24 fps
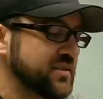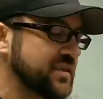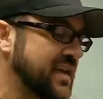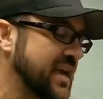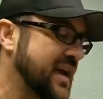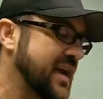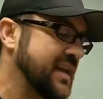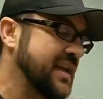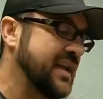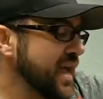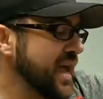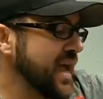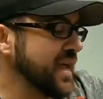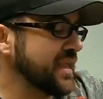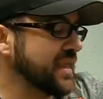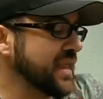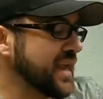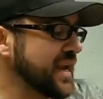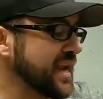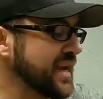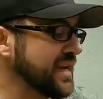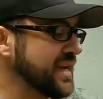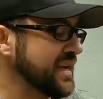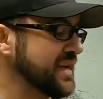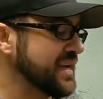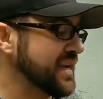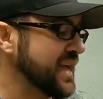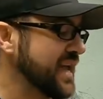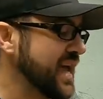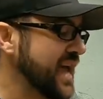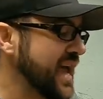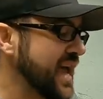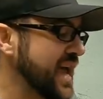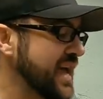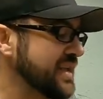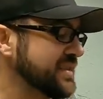side, and then I need
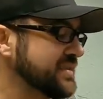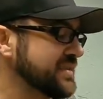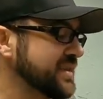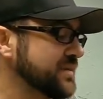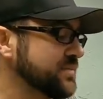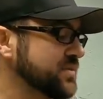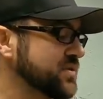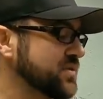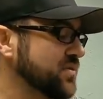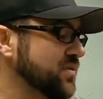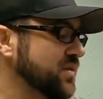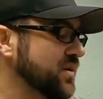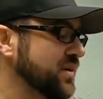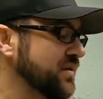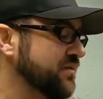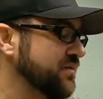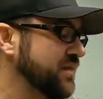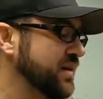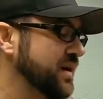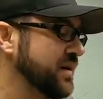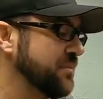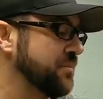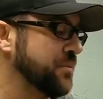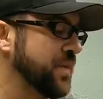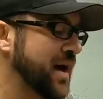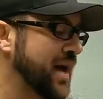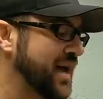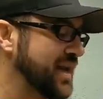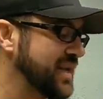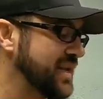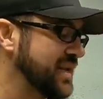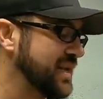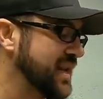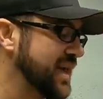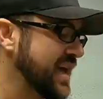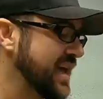to add some sort of
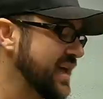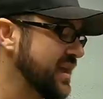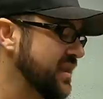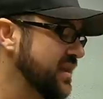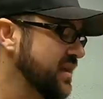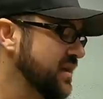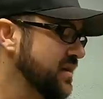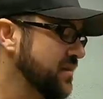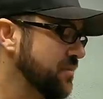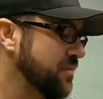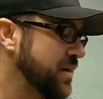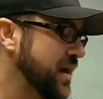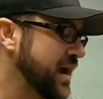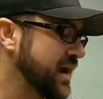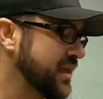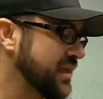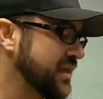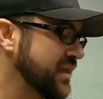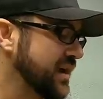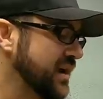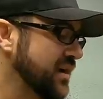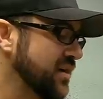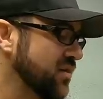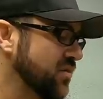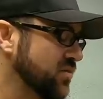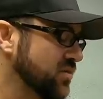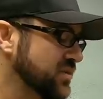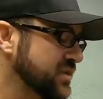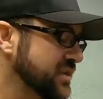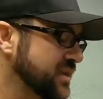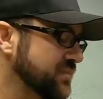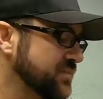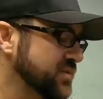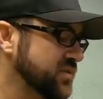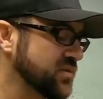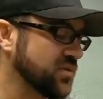body nut back there, or
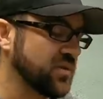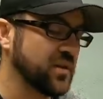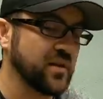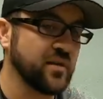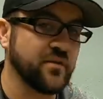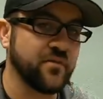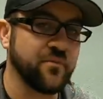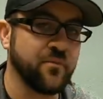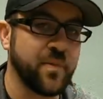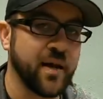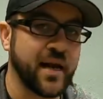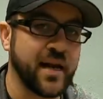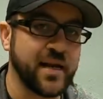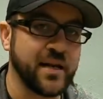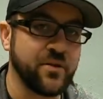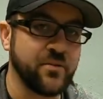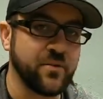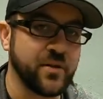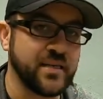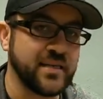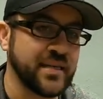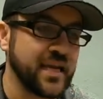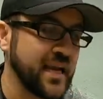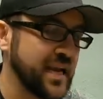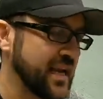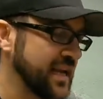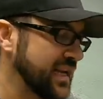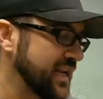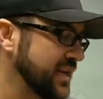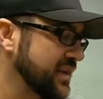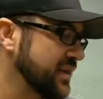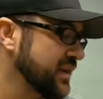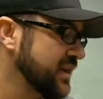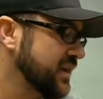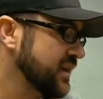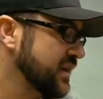some sort of body
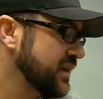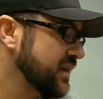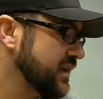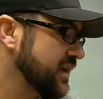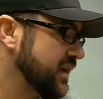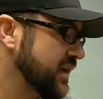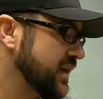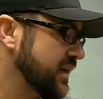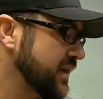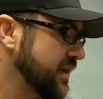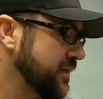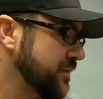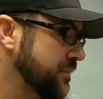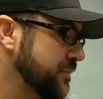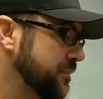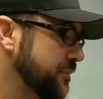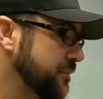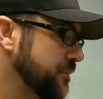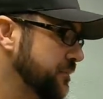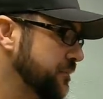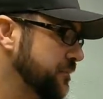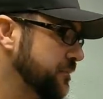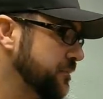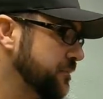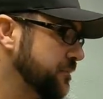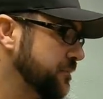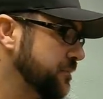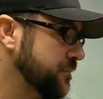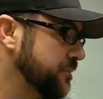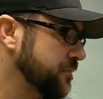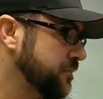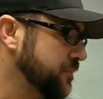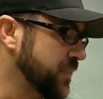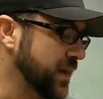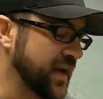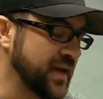retaining.
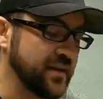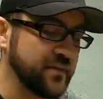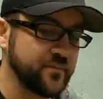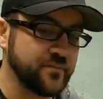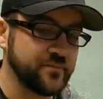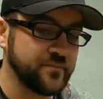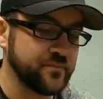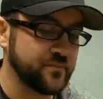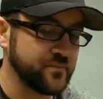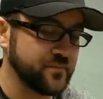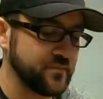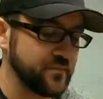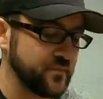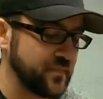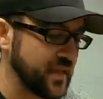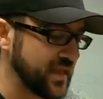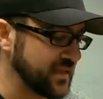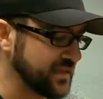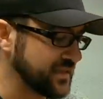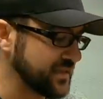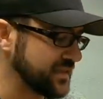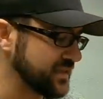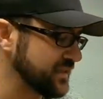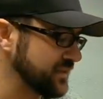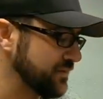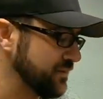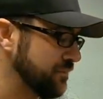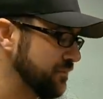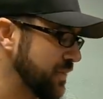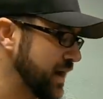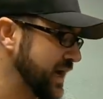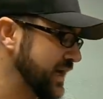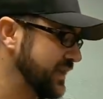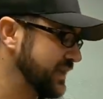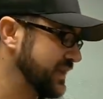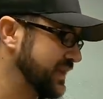That's
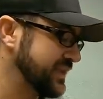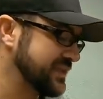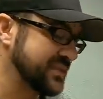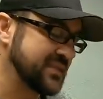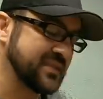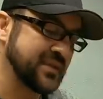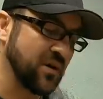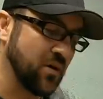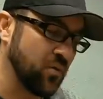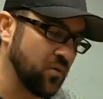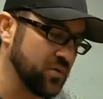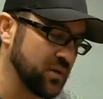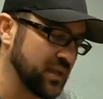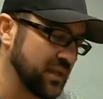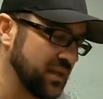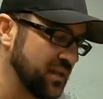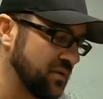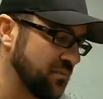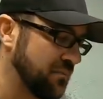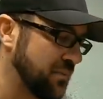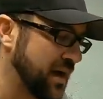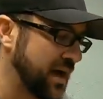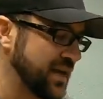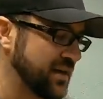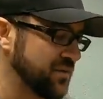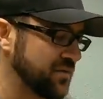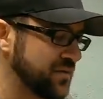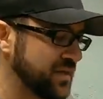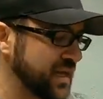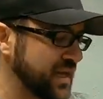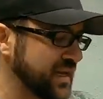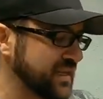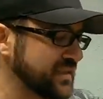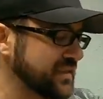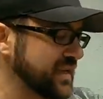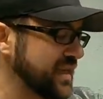the only little minor
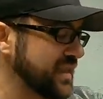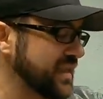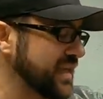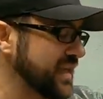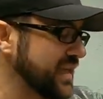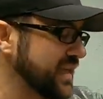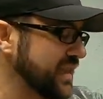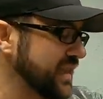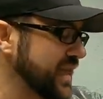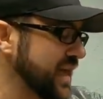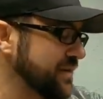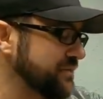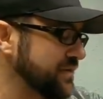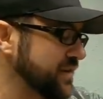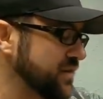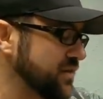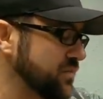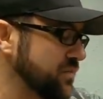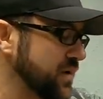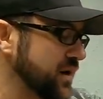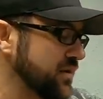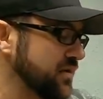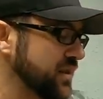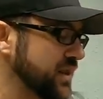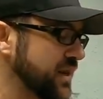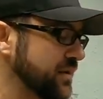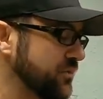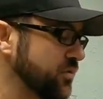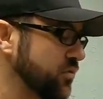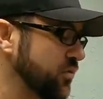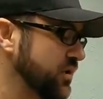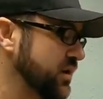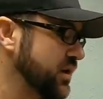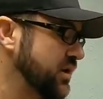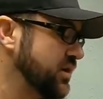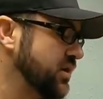things I think left in the rear that I'm
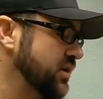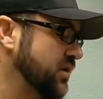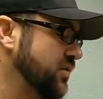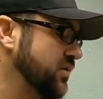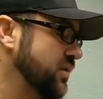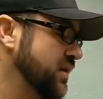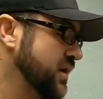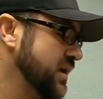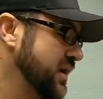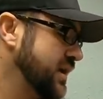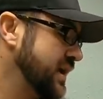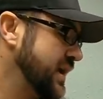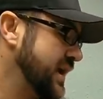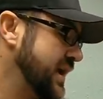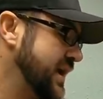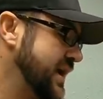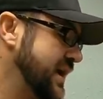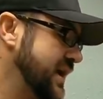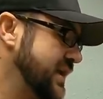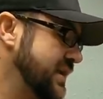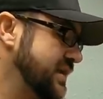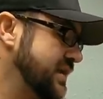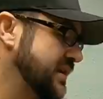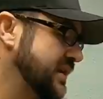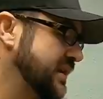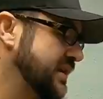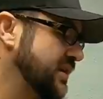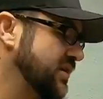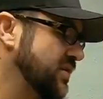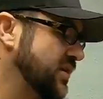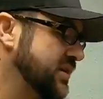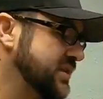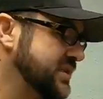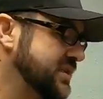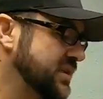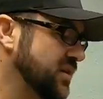going to do. And, you
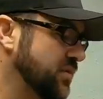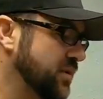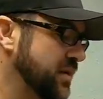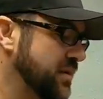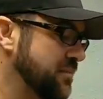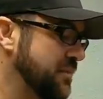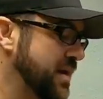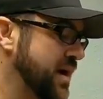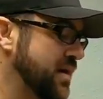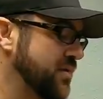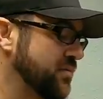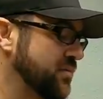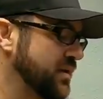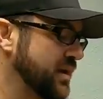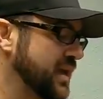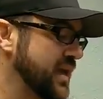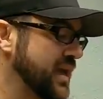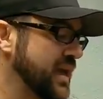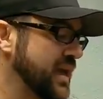know, I still want to mount